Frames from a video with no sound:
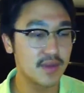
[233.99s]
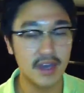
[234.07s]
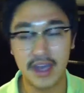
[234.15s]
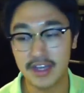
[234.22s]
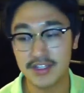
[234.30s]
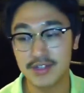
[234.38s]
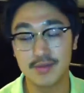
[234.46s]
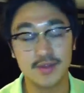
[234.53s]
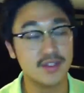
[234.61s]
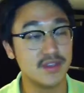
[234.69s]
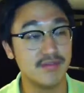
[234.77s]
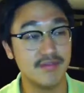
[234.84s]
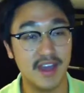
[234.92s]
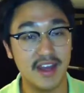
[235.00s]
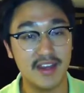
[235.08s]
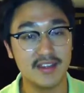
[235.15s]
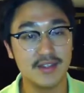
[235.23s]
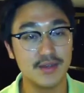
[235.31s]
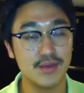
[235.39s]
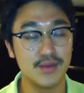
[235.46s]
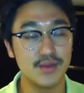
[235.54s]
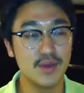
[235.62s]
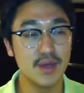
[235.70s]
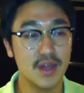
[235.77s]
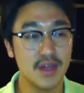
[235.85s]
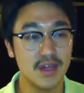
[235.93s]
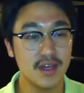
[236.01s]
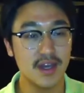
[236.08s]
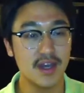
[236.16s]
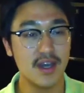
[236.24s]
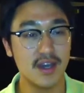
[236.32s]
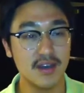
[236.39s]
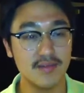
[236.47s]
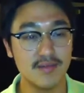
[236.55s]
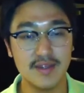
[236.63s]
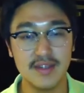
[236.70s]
I actually was invited to uh,